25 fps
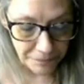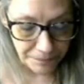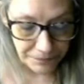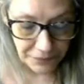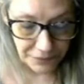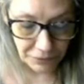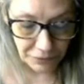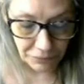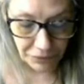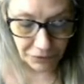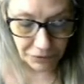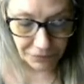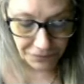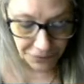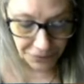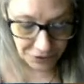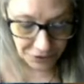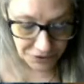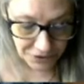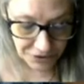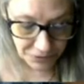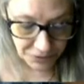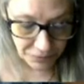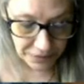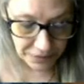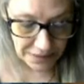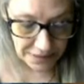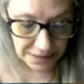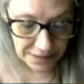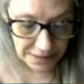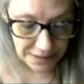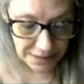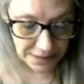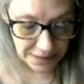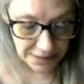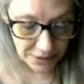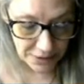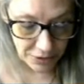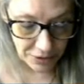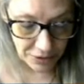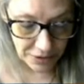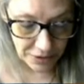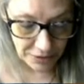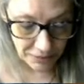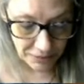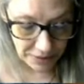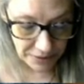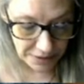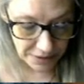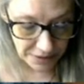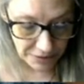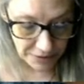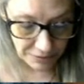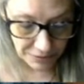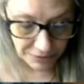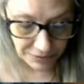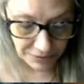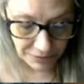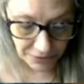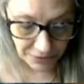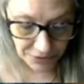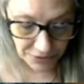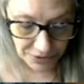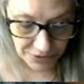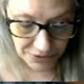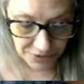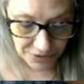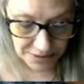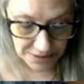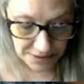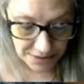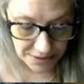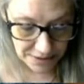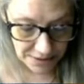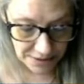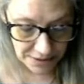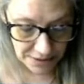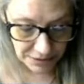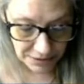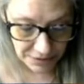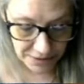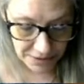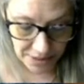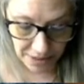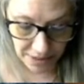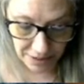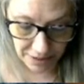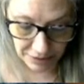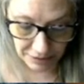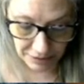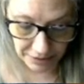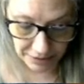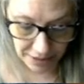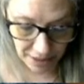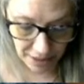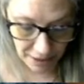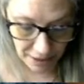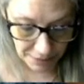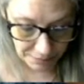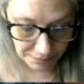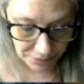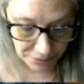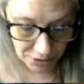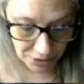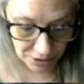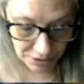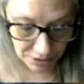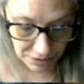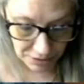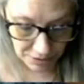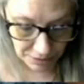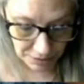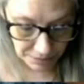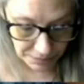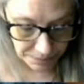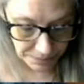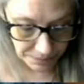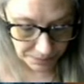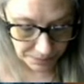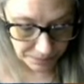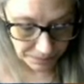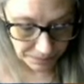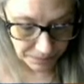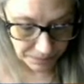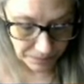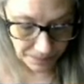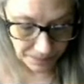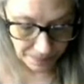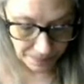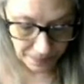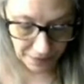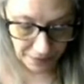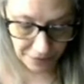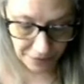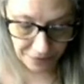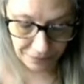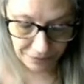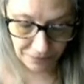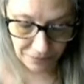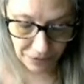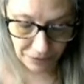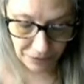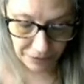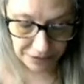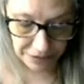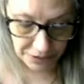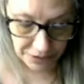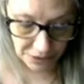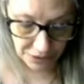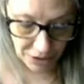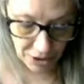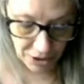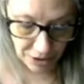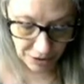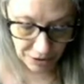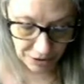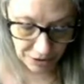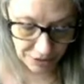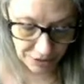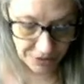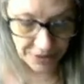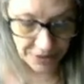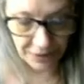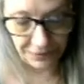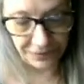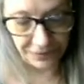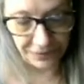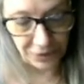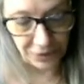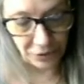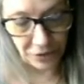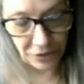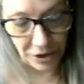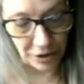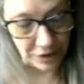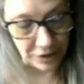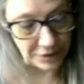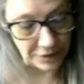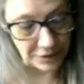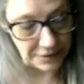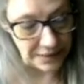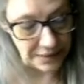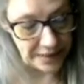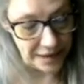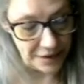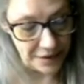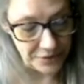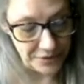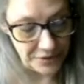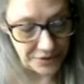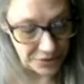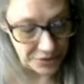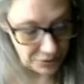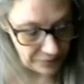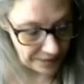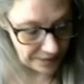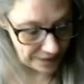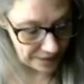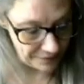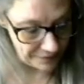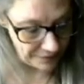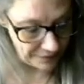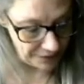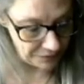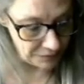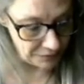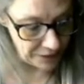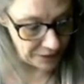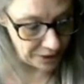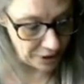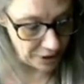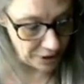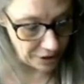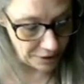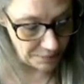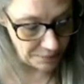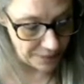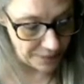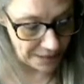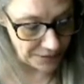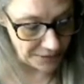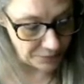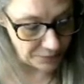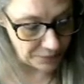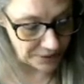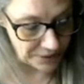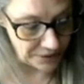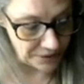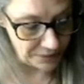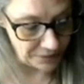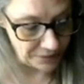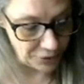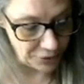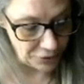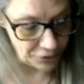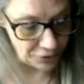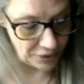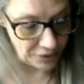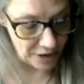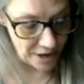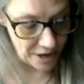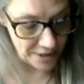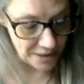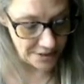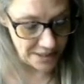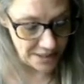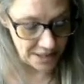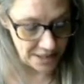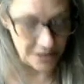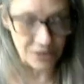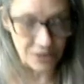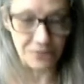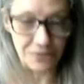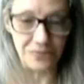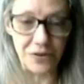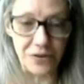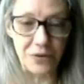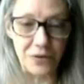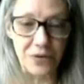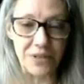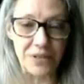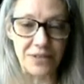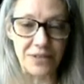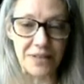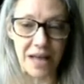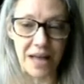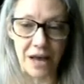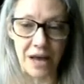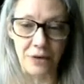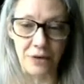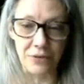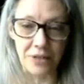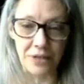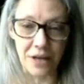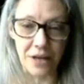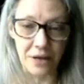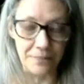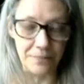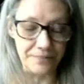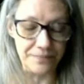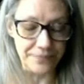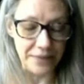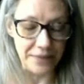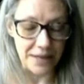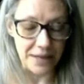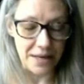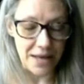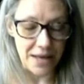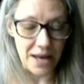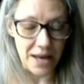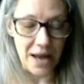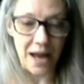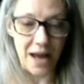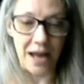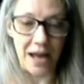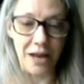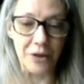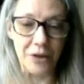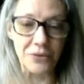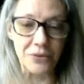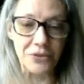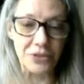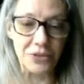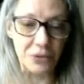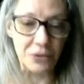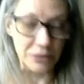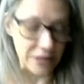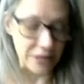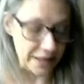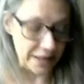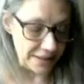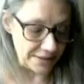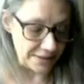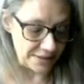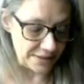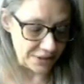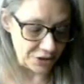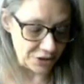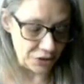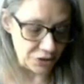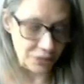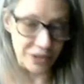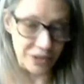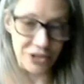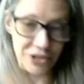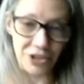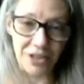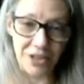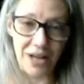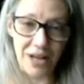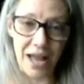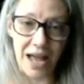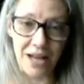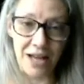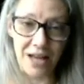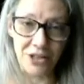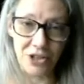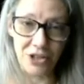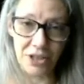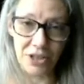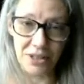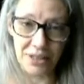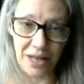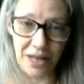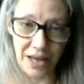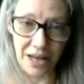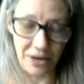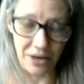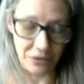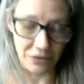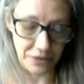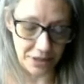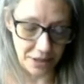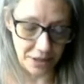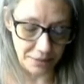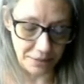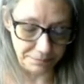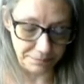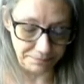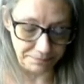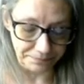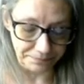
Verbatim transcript: Reversed reading, you can read the reverses, they're entirely optional. Throwing the cards, a few card layouts. So we have a three card past, present, future, context, focus, outcome. I also like situation, action, outcome.